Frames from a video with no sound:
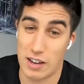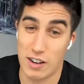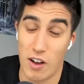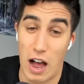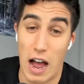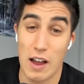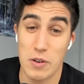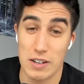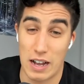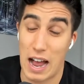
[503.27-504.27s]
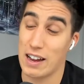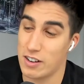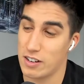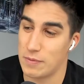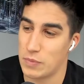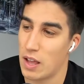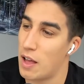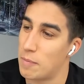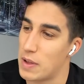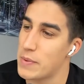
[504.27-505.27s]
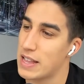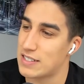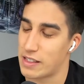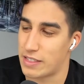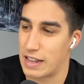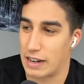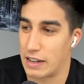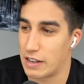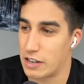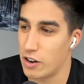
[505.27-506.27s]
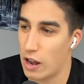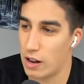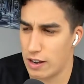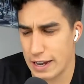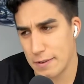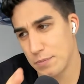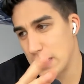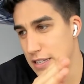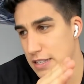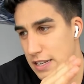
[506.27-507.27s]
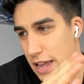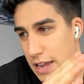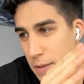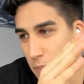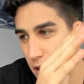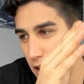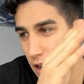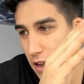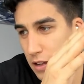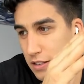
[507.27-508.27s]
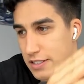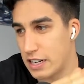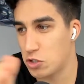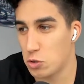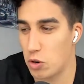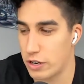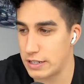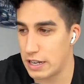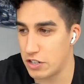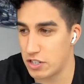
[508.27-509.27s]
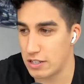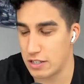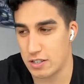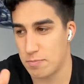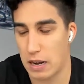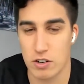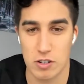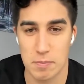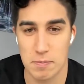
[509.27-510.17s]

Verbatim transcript: I know. I would. I could have. Maybe that's the thing. You know how like they say uh, sexual orientation is a spectrum?